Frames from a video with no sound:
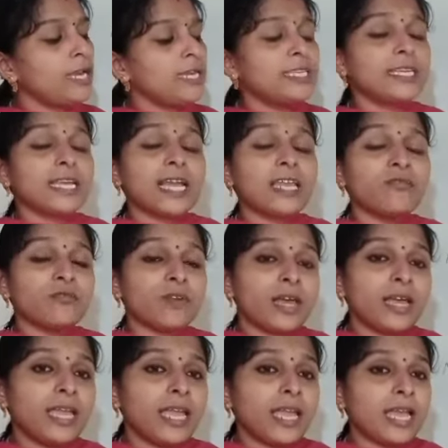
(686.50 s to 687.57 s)
It can
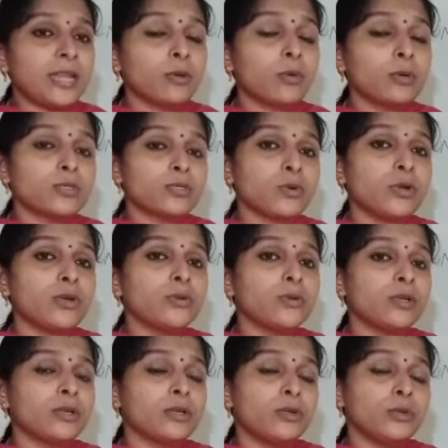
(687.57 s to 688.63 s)
fly and also
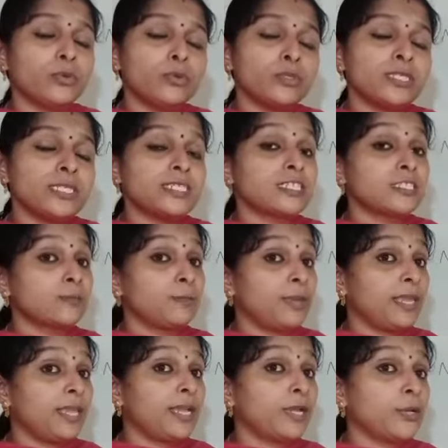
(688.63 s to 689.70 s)
use its
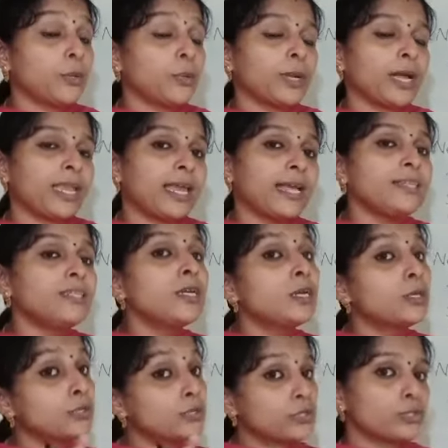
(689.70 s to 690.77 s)
beak to collect
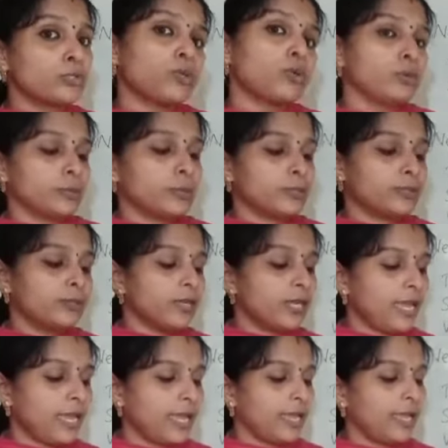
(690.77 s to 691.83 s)
straws.
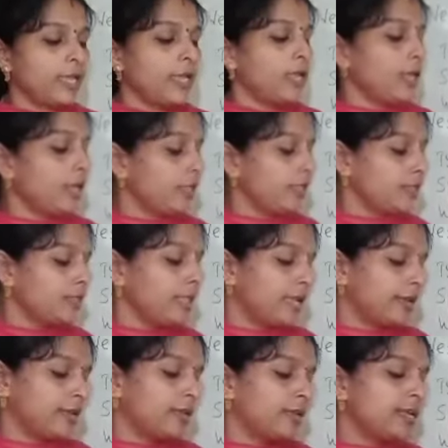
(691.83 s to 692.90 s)
Okay.
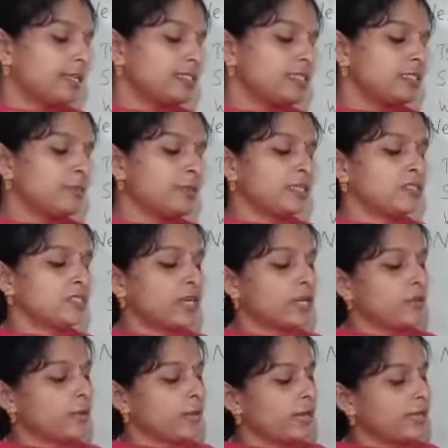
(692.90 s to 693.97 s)
Then next picture
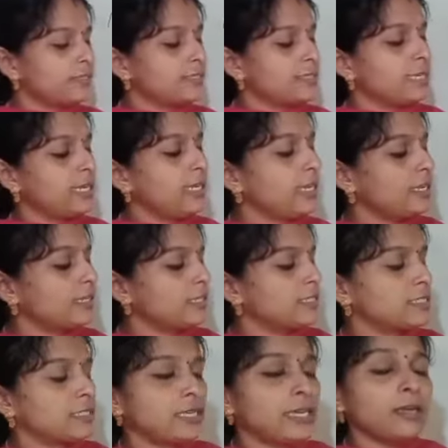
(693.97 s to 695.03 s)
you can see, it
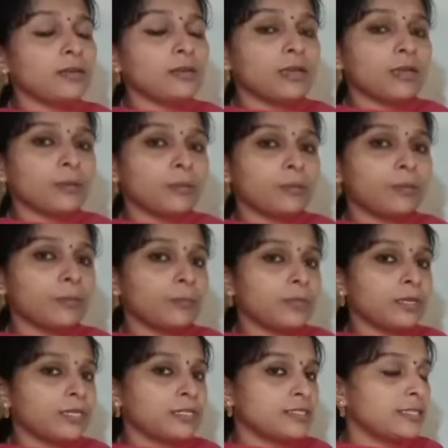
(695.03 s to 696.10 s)

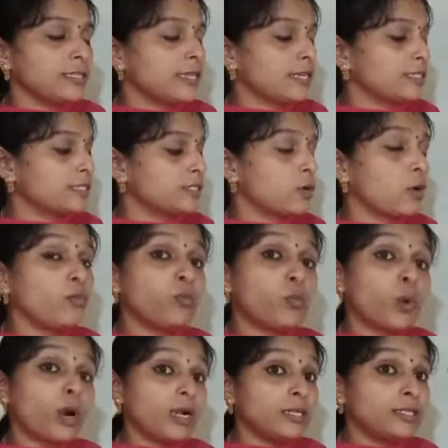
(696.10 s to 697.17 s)
is the nest of
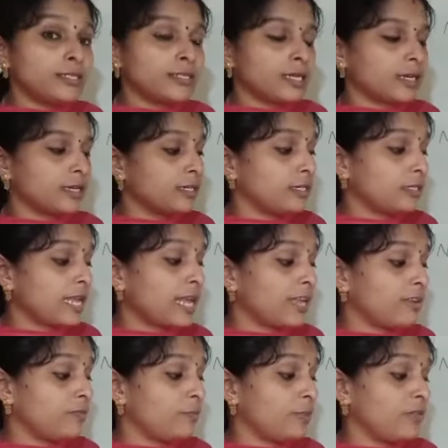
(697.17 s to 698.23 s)
vulture. It
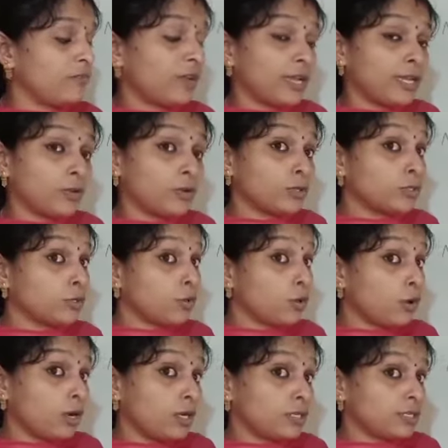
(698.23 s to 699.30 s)
can be found on
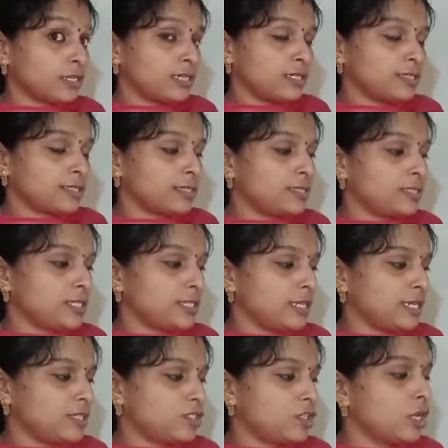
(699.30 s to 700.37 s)
tall trees, isn't
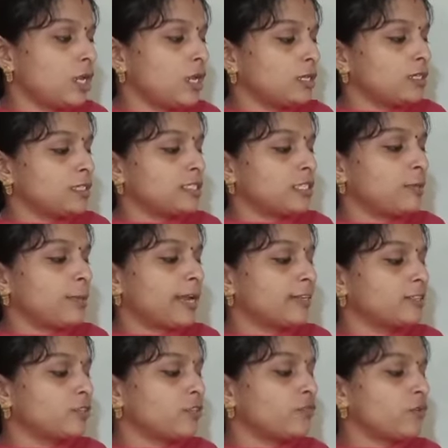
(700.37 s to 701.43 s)
it? It is the
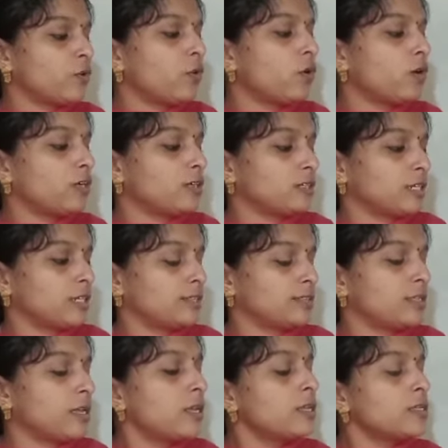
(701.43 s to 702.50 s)
branch of tall
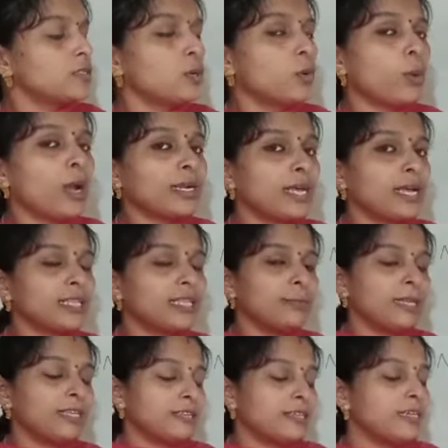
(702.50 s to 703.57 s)
trees. So what are the
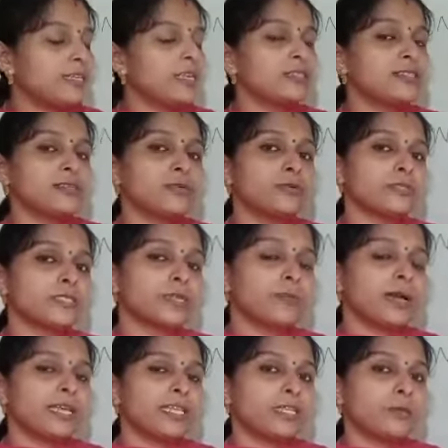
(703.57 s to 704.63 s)
materials used
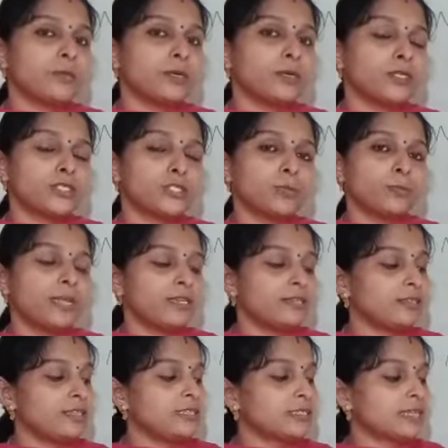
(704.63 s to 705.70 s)
by the birds to build
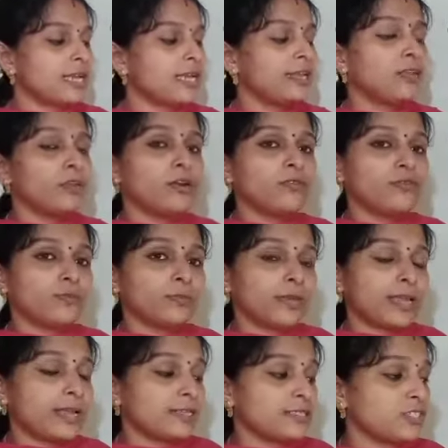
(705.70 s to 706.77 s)
this kind of
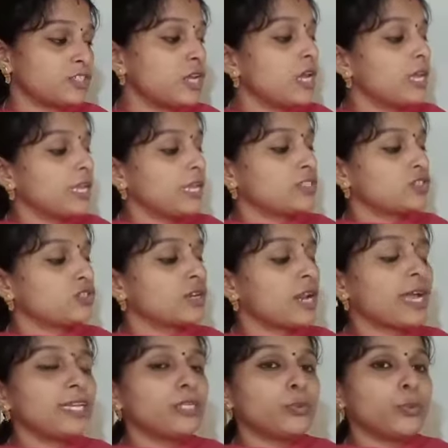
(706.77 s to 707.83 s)
nest? Yes,
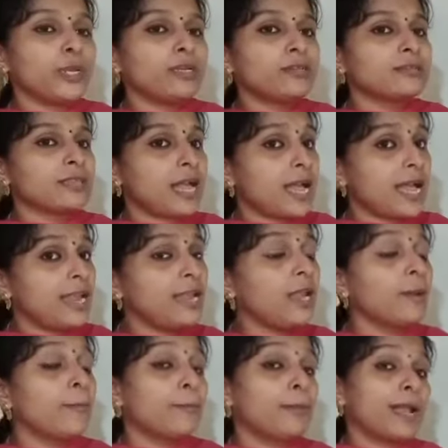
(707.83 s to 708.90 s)
dry twigs
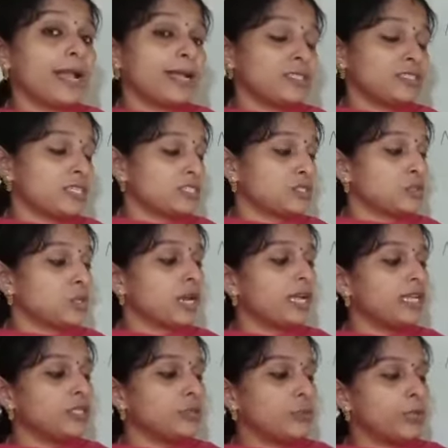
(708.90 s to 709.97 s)
and branches.
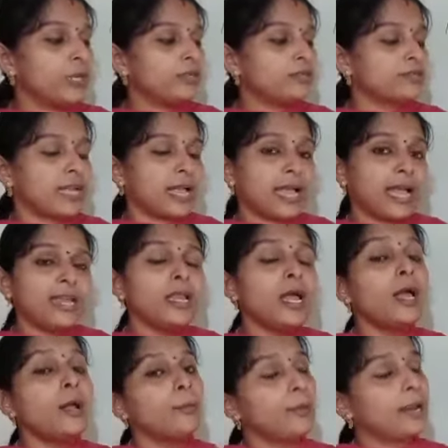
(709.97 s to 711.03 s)
Dry twigs and
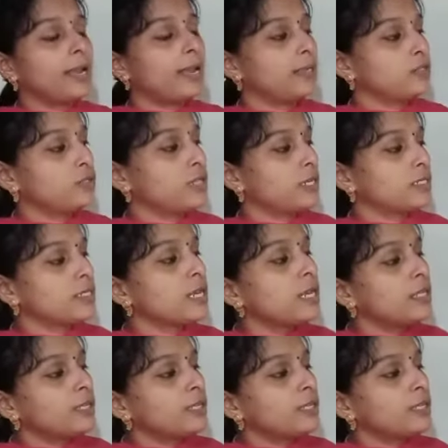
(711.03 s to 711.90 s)
branches.